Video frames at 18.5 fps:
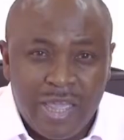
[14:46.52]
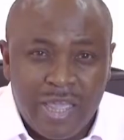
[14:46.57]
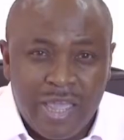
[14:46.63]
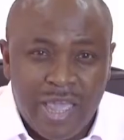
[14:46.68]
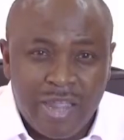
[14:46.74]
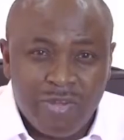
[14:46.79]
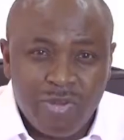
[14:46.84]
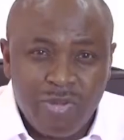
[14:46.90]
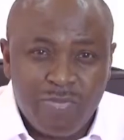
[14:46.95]

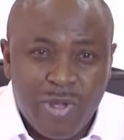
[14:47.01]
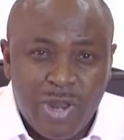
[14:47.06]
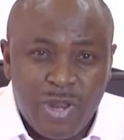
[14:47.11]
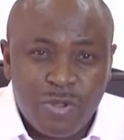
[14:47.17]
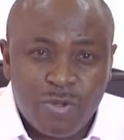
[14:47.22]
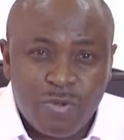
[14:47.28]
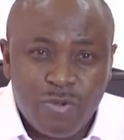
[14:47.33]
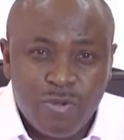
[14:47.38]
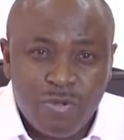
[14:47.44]
Henry
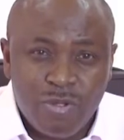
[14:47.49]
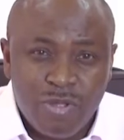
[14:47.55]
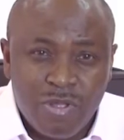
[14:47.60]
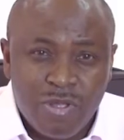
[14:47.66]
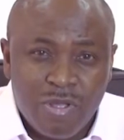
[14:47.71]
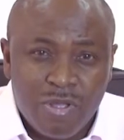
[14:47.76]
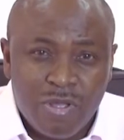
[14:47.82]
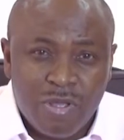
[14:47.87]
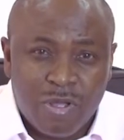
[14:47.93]
Balogun
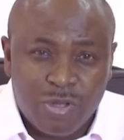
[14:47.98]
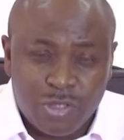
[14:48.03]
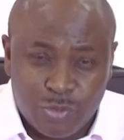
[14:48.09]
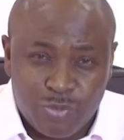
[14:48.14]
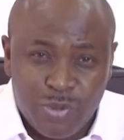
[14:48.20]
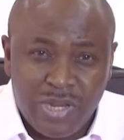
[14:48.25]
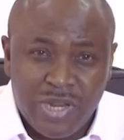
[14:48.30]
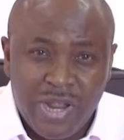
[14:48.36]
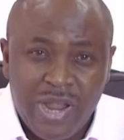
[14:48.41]
on
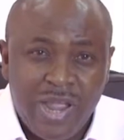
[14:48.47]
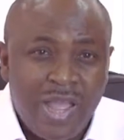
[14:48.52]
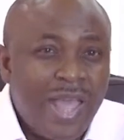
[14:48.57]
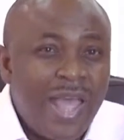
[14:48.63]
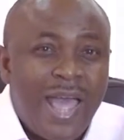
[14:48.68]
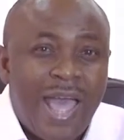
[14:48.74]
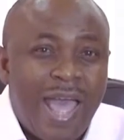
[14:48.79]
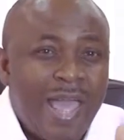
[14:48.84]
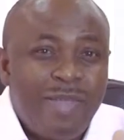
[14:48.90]
Twitter.
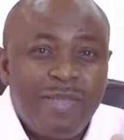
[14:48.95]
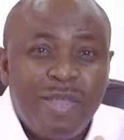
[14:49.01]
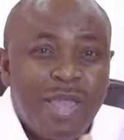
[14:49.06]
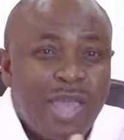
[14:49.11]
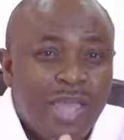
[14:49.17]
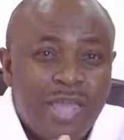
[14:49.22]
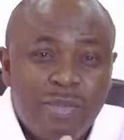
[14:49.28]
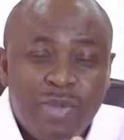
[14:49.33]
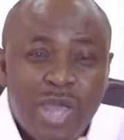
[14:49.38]
I
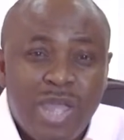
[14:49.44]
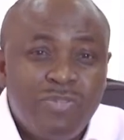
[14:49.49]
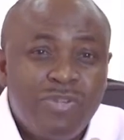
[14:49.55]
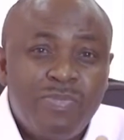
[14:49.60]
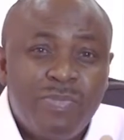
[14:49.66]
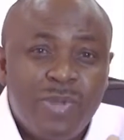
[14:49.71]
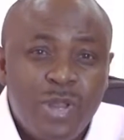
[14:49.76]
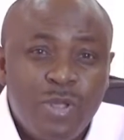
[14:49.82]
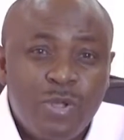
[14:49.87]
am
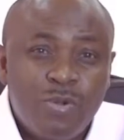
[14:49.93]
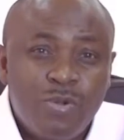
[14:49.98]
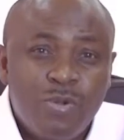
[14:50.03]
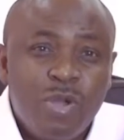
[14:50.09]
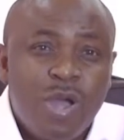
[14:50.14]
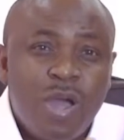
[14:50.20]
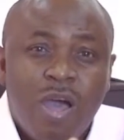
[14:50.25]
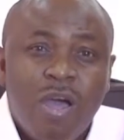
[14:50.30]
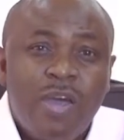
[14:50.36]
Henry
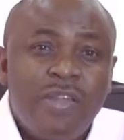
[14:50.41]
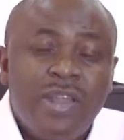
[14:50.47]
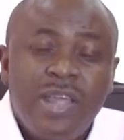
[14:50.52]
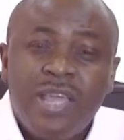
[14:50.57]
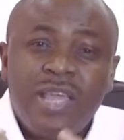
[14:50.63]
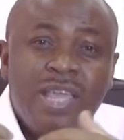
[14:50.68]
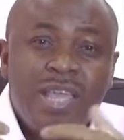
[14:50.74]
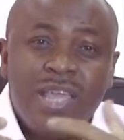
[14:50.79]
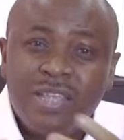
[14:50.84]
Balogun on
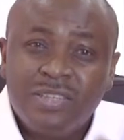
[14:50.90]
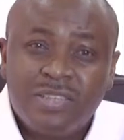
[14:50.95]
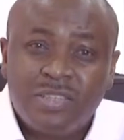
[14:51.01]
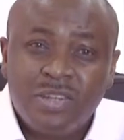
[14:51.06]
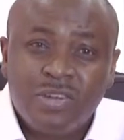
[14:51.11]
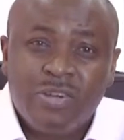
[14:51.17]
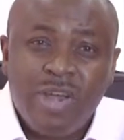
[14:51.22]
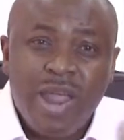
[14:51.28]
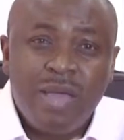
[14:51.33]

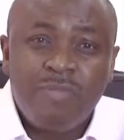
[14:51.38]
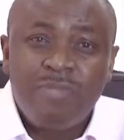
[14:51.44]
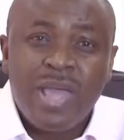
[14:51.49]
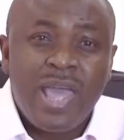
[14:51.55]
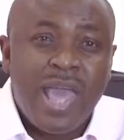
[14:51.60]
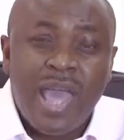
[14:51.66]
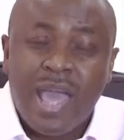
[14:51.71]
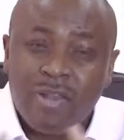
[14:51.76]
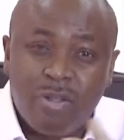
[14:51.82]
Instagram
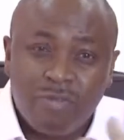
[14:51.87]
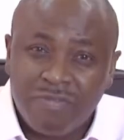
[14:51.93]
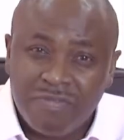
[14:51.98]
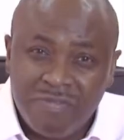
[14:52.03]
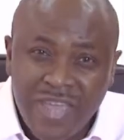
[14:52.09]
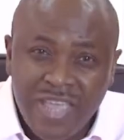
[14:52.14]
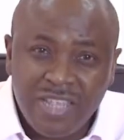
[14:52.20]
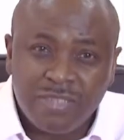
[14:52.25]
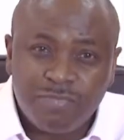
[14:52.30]
and on
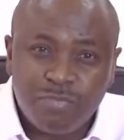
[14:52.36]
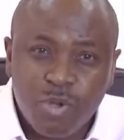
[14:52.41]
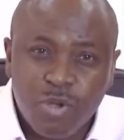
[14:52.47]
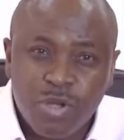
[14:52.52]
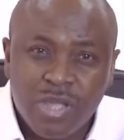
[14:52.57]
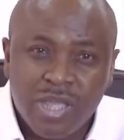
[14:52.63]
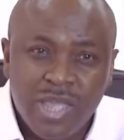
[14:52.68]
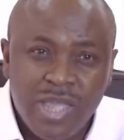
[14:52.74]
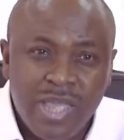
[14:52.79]

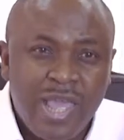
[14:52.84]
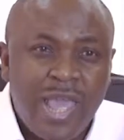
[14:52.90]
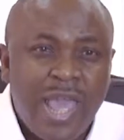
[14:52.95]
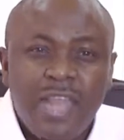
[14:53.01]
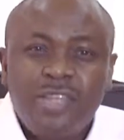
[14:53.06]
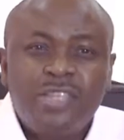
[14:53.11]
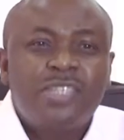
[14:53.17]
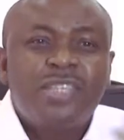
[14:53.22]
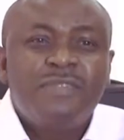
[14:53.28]
Facebook,
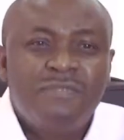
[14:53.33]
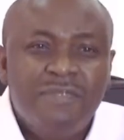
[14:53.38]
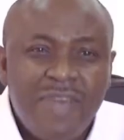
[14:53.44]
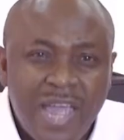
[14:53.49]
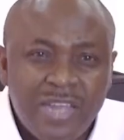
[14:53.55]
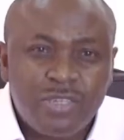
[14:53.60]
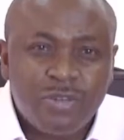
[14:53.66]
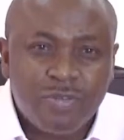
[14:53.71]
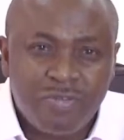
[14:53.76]
and just
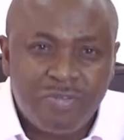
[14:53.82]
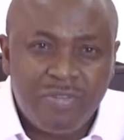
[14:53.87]
invite your